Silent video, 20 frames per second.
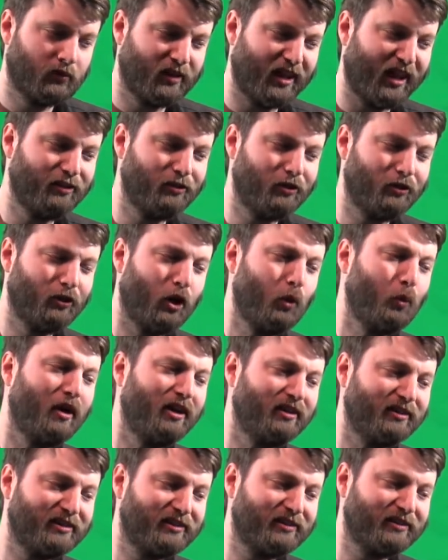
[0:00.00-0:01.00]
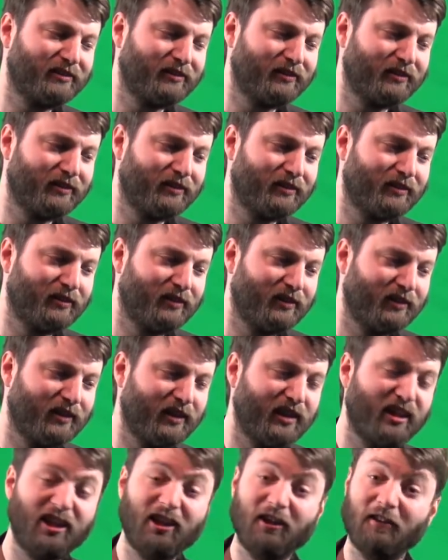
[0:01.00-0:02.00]
And you know what?
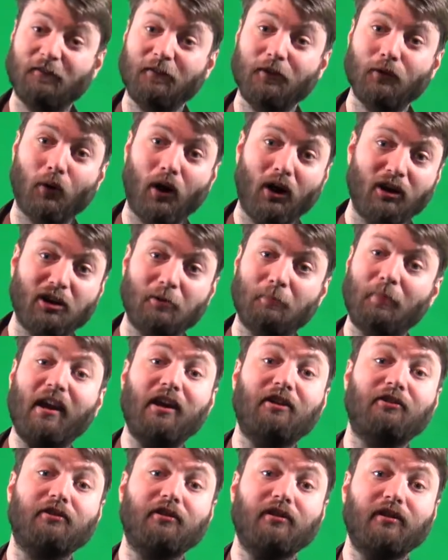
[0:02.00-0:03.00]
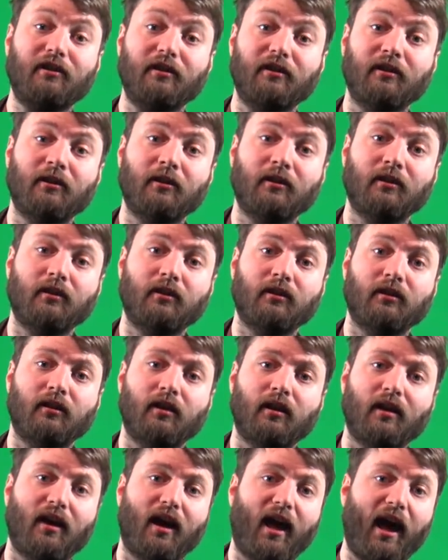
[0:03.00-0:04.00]
If you are a patron,
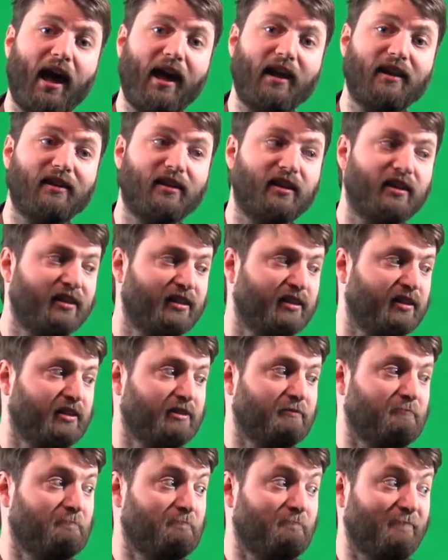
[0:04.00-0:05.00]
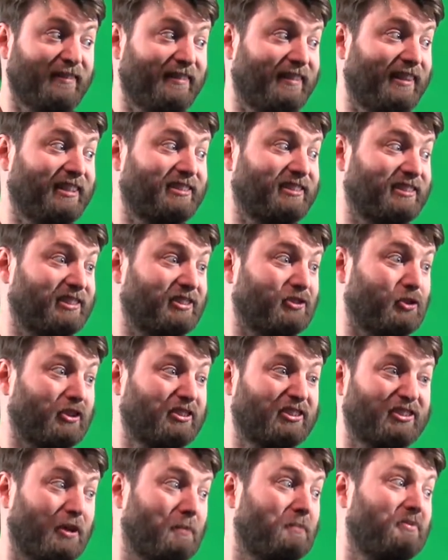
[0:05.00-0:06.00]
and this is not
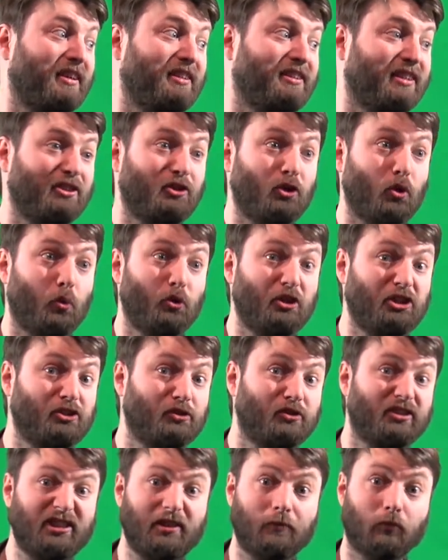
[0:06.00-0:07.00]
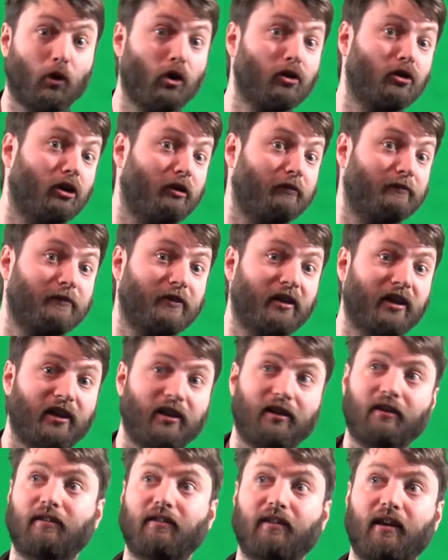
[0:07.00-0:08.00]
something that you wish to see more of,
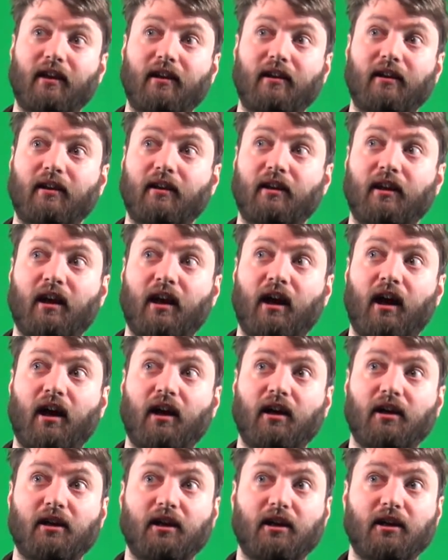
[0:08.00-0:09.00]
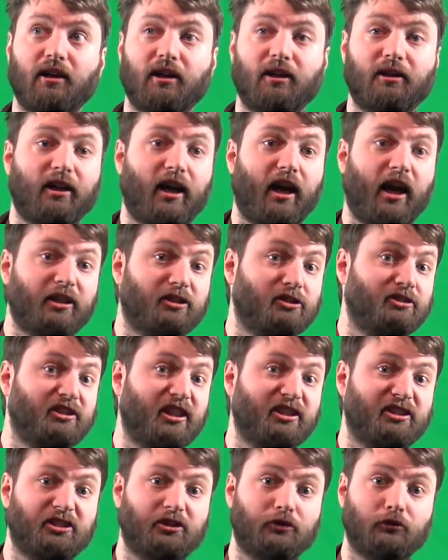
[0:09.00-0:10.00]
then I
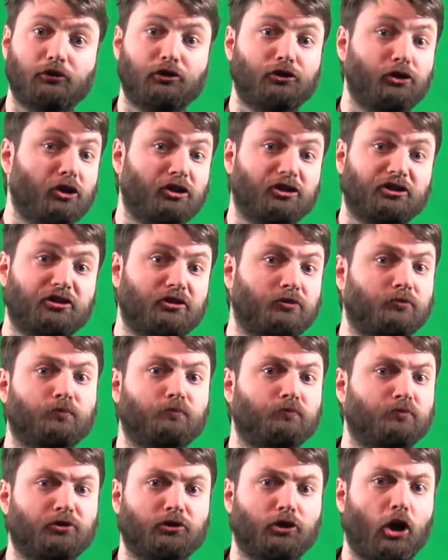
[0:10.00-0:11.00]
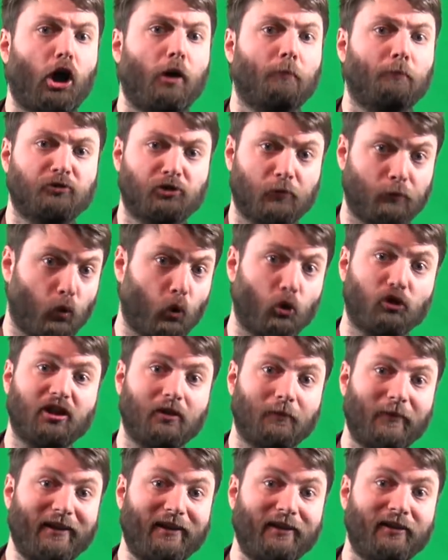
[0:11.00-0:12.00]
suggest you just stop supporting
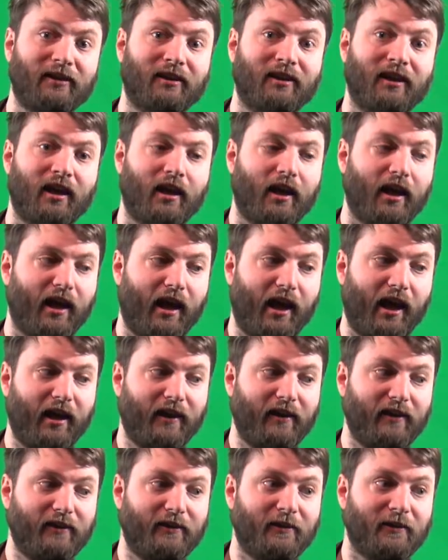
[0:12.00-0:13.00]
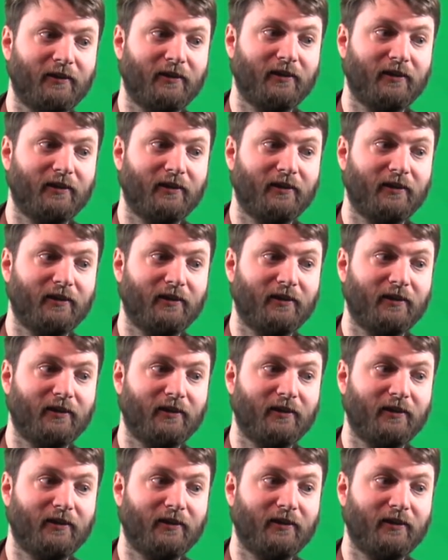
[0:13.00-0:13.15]
me, and